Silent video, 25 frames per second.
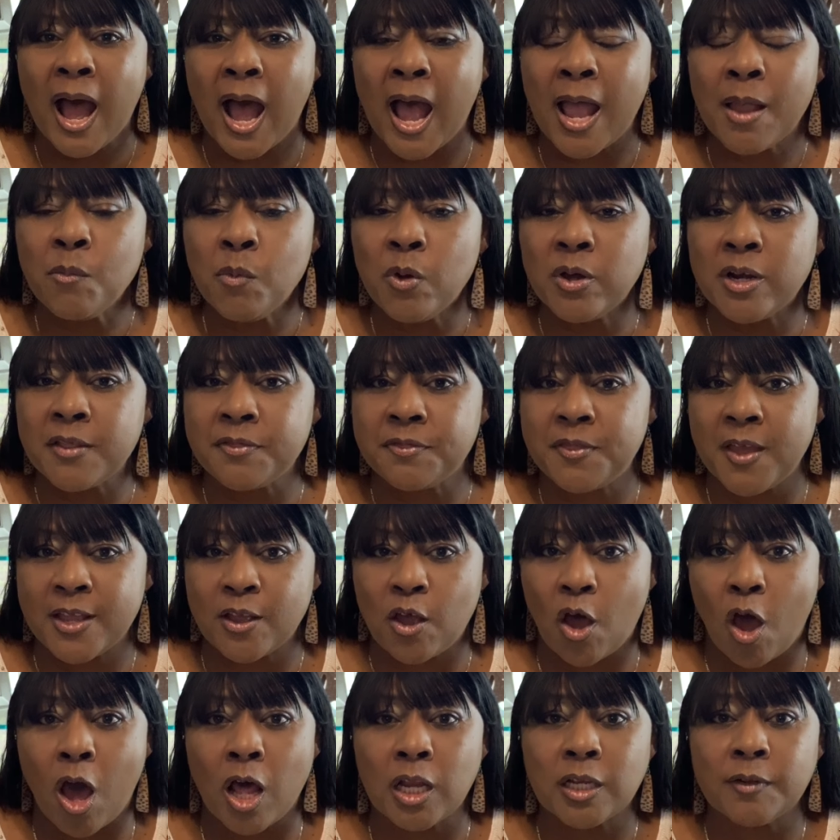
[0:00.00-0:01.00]
I want to
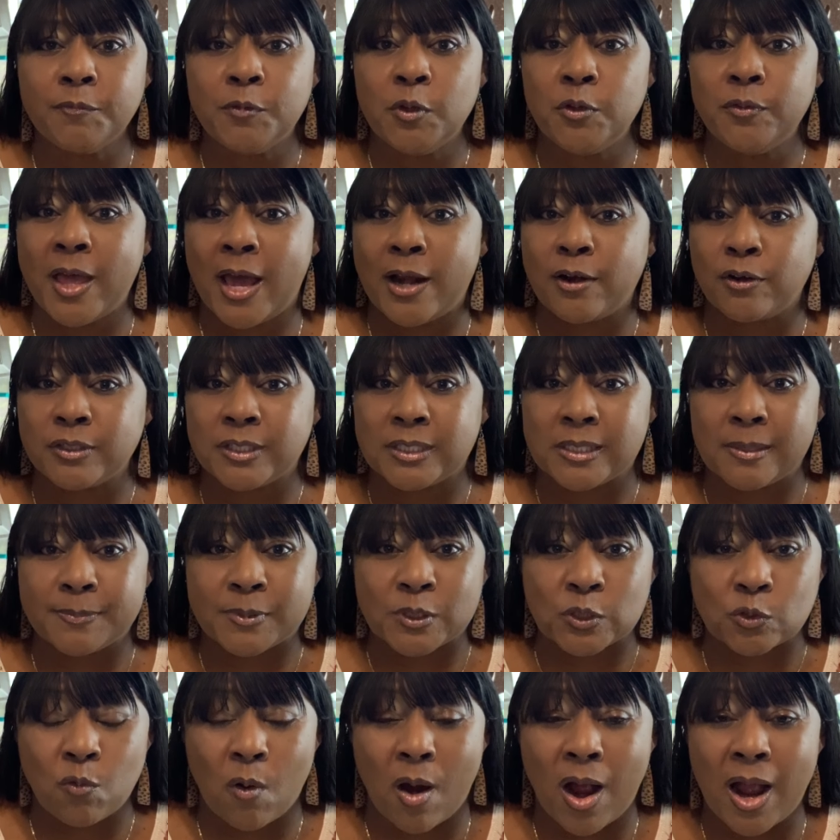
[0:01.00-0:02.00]
thank all of you that are
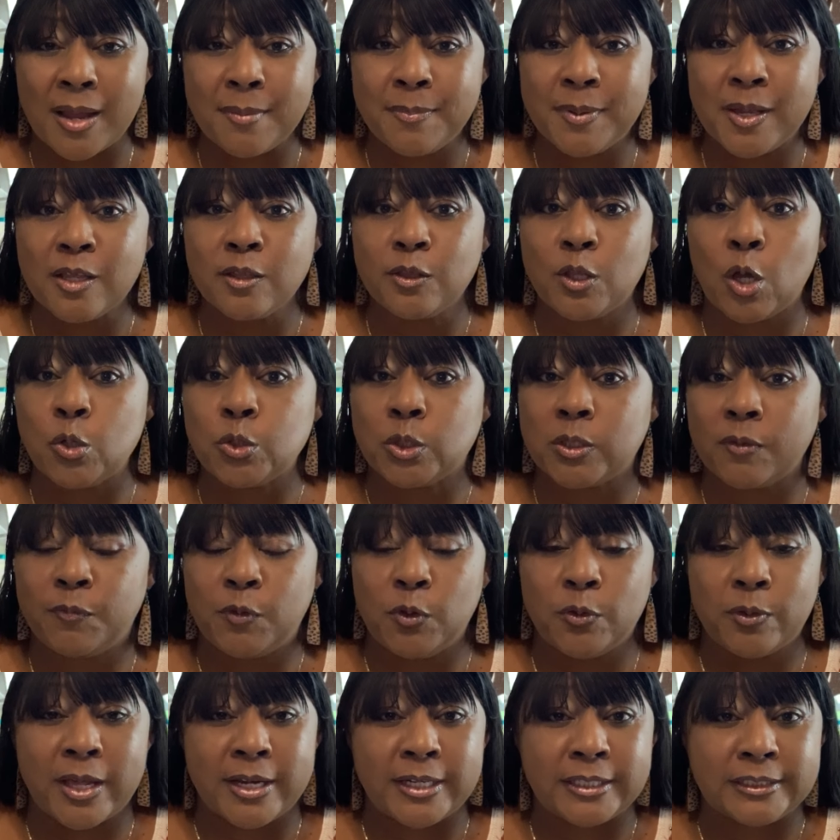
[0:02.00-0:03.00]
subscribing, those of
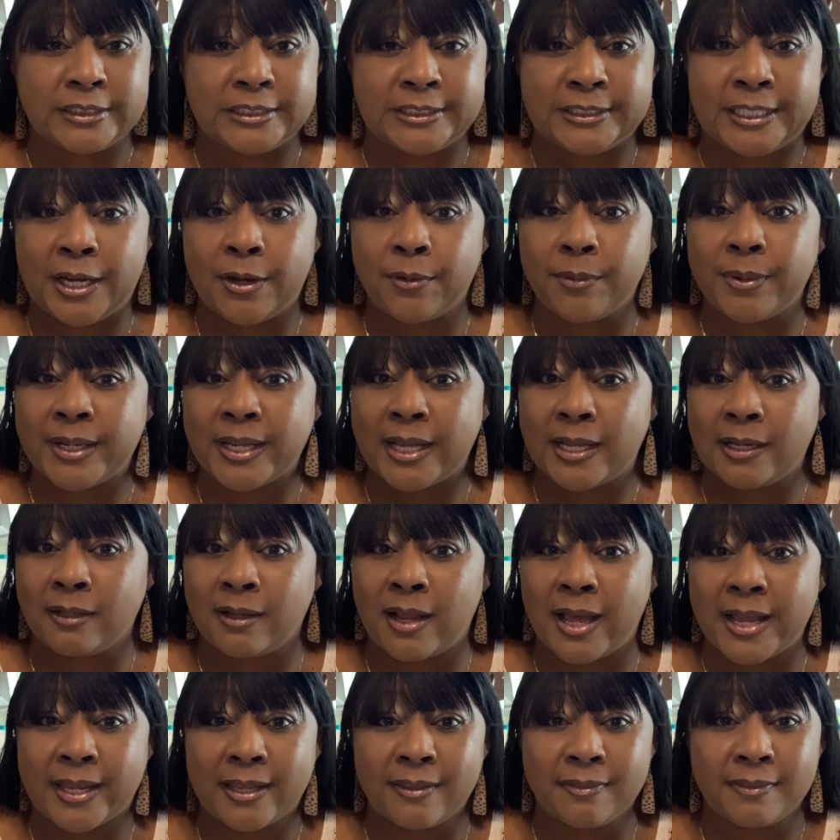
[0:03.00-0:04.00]
you that are sharing and
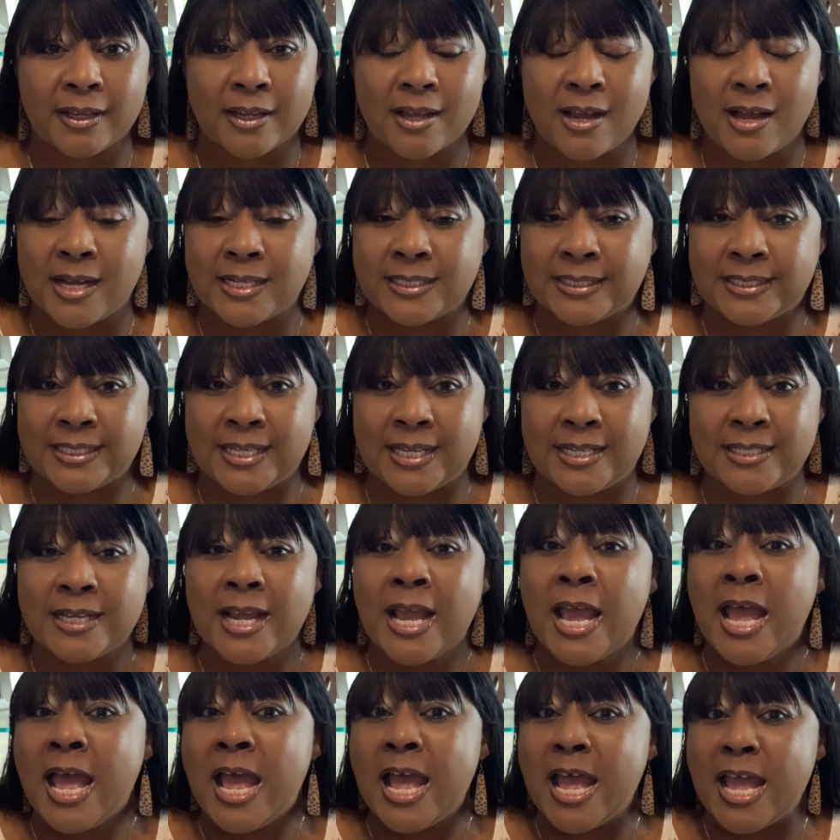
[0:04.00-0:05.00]
liking the content.
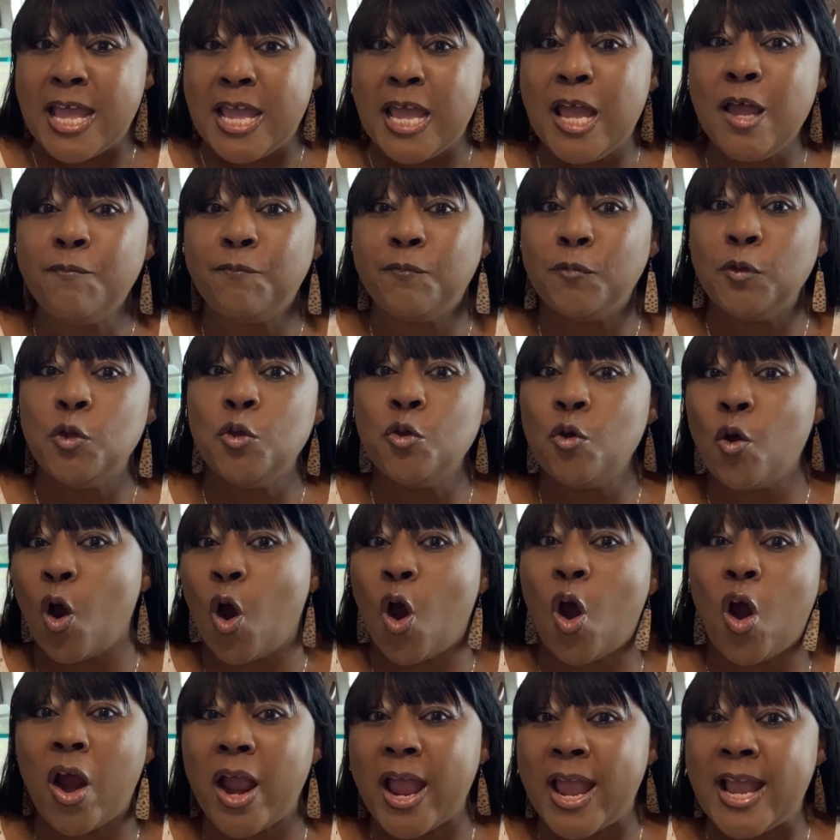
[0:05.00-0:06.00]
If you
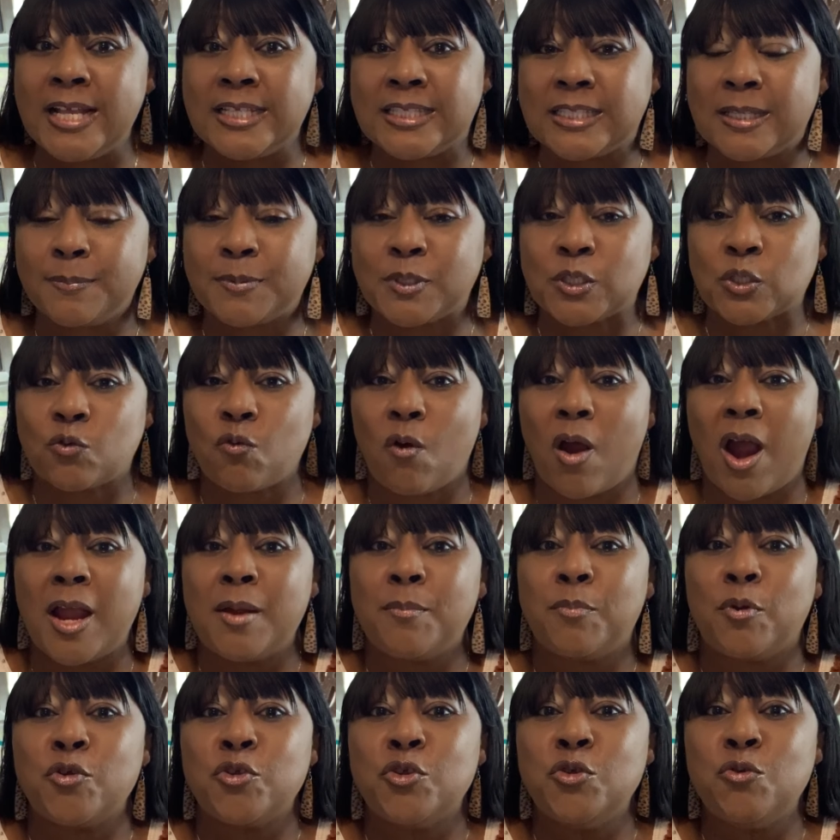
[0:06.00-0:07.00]
are a
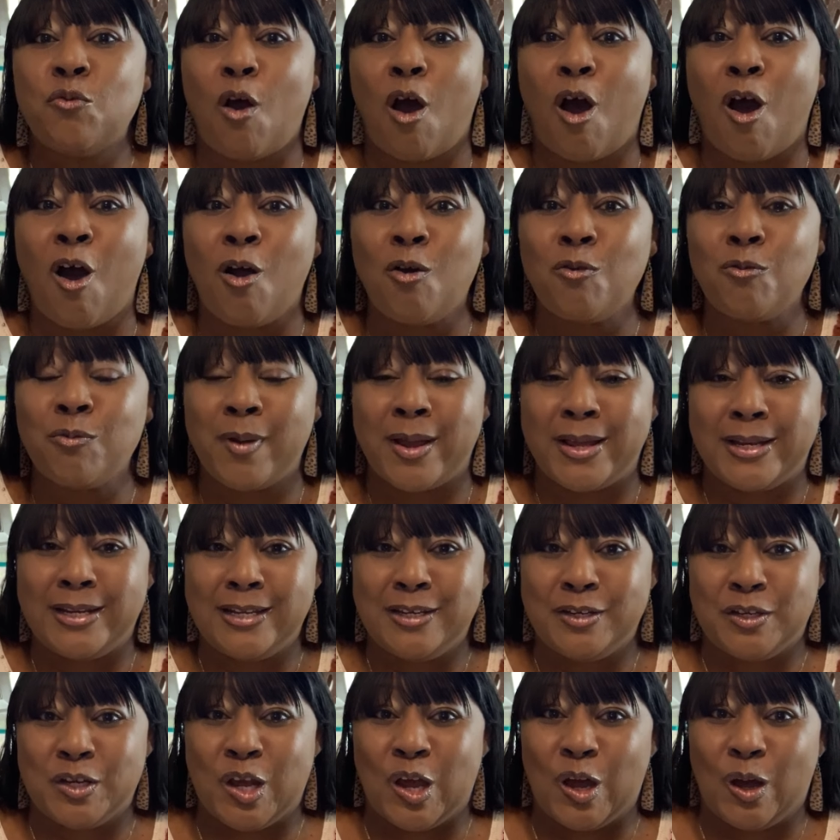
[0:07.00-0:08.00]
subscriber, you
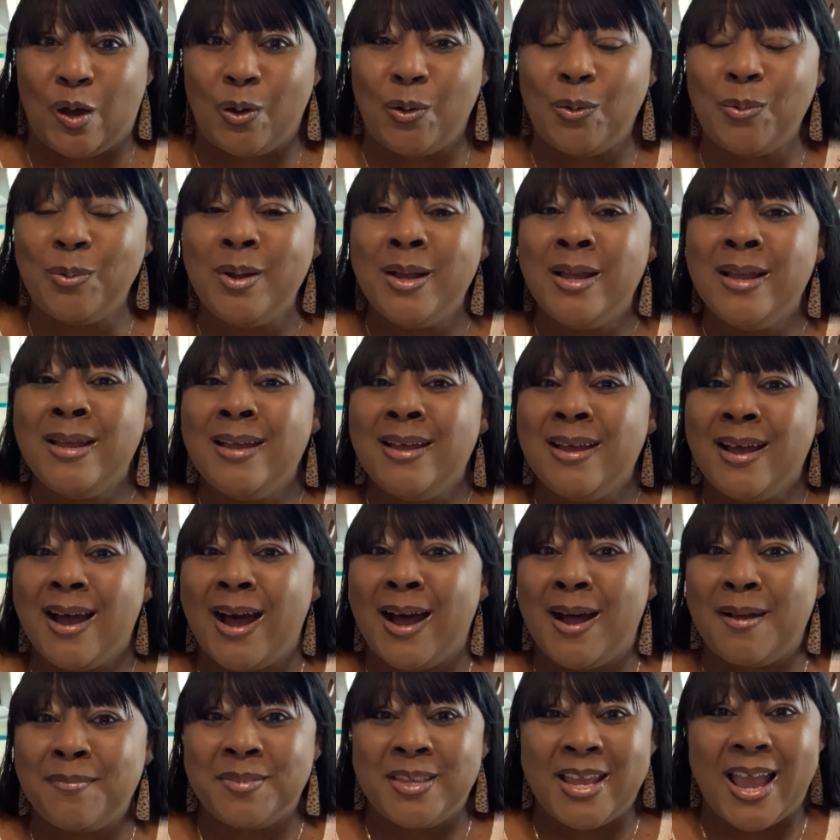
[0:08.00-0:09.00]
already know
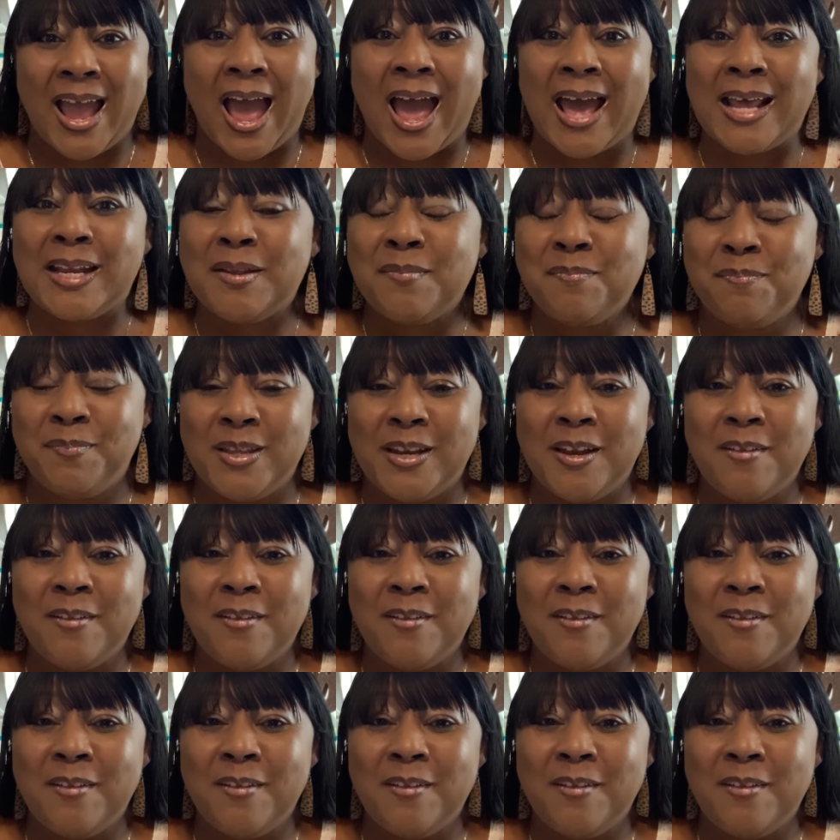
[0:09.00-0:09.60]
uh, the added